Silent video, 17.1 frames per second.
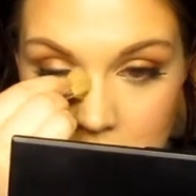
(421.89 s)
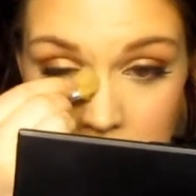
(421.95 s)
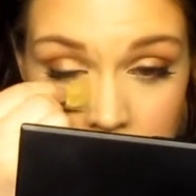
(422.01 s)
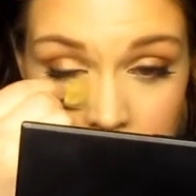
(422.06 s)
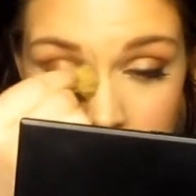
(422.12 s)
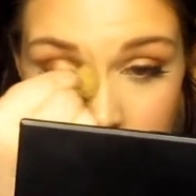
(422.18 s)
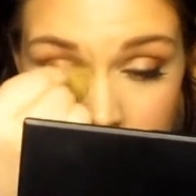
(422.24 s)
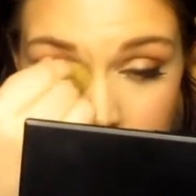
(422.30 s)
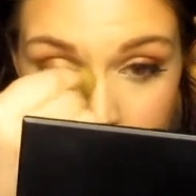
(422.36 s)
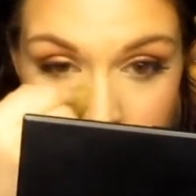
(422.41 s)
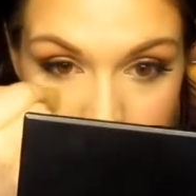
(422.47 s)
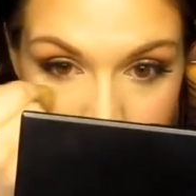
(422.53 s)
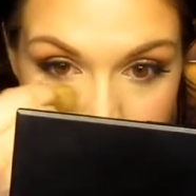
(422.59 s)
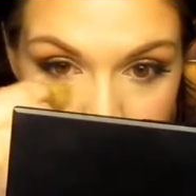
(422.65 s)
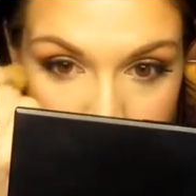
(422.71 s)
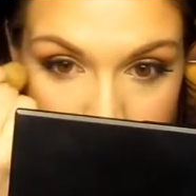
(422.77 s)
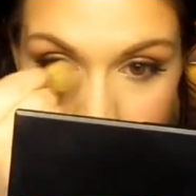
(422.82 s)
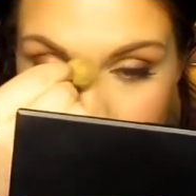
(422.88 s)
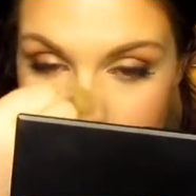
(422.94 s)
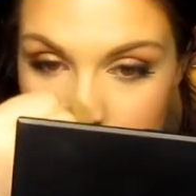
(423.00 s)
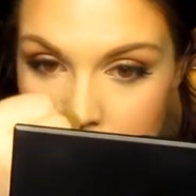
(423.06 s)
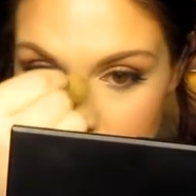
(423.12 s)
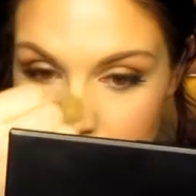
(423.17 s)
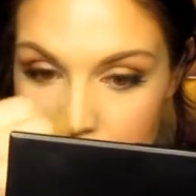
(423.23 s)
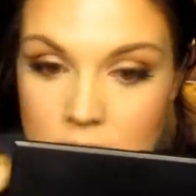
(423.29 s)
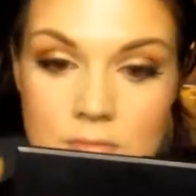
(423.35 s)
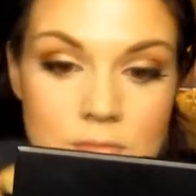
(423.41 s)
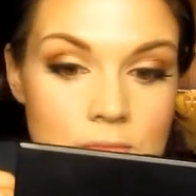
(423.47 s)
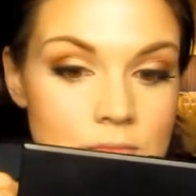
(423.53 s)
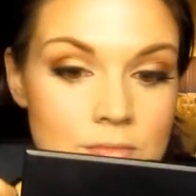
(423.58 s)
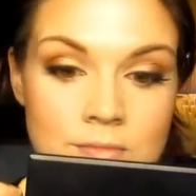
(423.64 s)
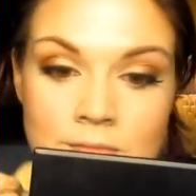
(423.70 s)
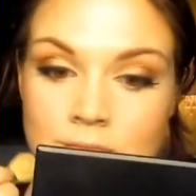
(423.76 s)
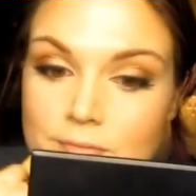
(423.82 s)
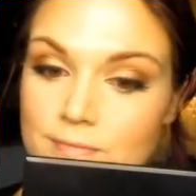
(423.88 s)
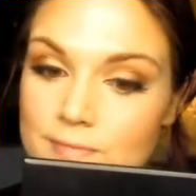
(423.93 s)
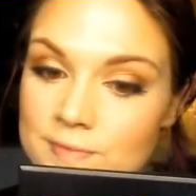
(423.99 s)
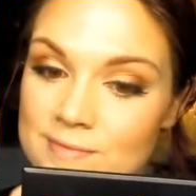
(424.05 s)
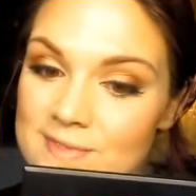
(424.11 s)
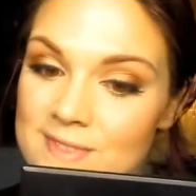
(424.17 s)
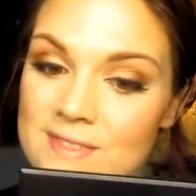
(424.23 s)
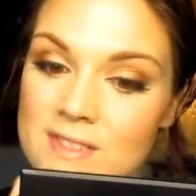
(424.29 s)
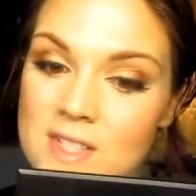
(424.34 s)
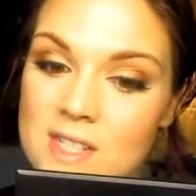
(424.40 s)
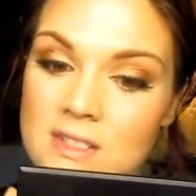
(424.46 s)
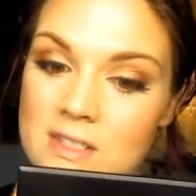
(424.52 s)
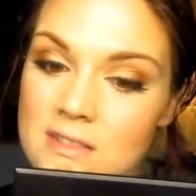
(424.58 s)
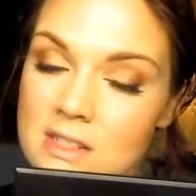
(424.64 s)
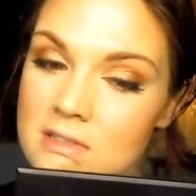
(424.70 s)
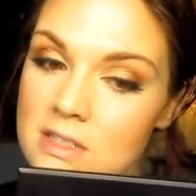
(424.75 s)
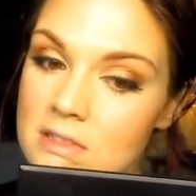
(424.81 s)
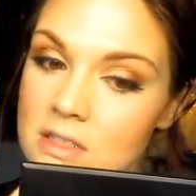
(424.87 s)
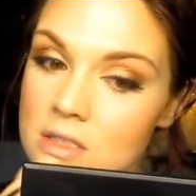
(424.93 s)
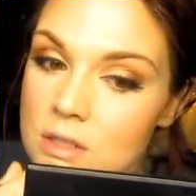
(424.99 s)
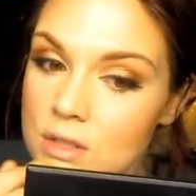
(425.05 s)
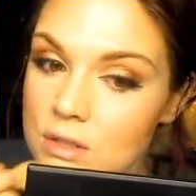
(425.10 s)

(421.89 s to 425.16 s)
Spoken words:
you throughout the day. But just using a little bit of